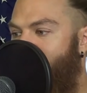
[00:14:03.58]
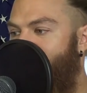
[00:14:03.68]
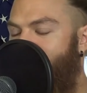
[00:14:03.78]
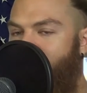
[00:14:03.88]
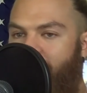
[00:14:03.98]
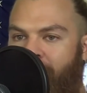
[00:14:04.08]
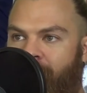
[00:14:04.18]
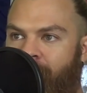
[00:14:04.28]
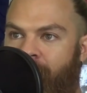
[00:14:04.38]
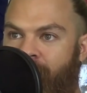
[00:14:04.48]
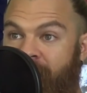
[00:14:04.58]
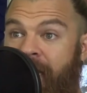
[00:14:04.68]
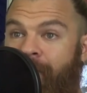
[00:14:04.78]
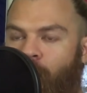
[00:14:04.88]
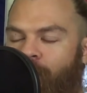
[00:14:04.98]
areas, or some people have been
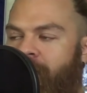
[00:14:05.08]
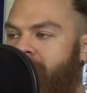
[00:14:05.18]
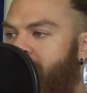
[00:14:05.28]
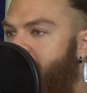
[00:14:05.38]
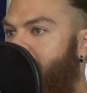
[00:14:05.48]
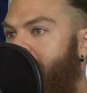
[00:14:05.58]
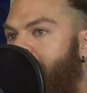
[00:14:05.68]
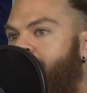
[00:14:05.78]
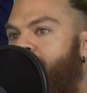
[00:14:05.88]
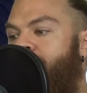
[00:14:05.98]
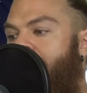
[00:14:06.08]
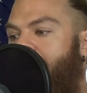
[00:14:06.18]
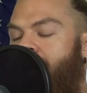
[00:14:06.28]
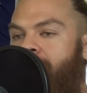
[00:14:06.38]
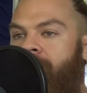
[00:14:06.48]
seeing it more recently,
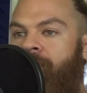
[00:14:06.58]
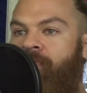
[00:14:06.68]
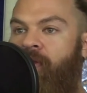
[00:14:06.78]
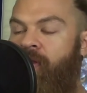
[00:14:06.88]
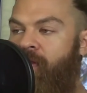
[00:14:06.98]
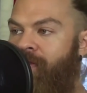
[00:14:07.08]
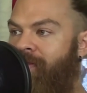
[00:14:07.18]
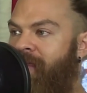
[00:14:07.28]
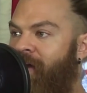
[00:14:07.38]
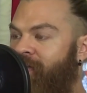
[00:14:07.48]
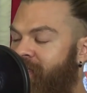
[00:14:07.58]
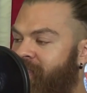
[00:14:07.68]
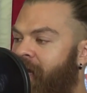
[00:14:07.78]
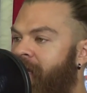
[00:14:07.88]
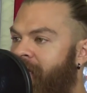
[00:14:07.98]
that there's a
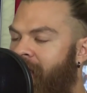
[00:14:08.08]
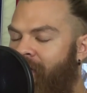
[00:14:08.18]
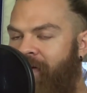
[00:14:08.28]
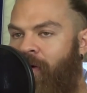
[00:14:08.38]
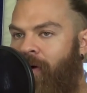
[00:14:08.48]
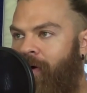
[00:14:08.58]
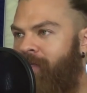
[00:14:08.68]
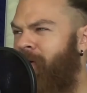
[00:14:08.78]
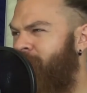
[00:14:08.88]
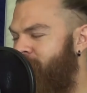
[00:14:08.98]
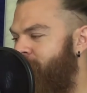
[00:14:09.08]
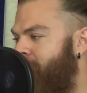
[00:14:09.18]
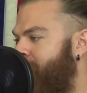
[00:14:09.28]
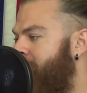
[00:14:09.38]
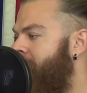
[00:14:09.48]
study, I forget where it was, maybe it was in
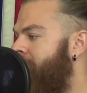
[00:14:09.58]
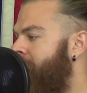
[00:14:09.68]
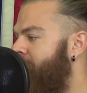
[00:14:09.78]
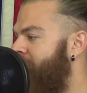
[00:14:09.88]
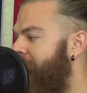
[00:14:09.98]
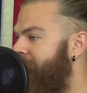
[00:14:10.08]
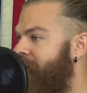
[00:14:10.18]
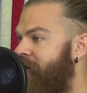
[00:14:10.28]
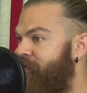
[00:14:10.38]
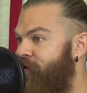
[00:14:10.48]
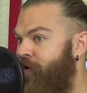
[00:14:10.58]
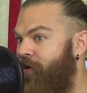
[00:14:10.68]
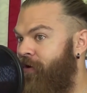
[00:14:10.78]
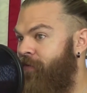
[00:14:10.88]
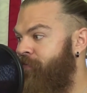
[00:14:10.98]
Europe, that if
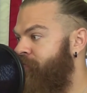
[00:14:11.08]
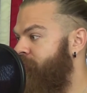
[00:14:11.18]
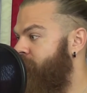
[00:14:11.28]
you're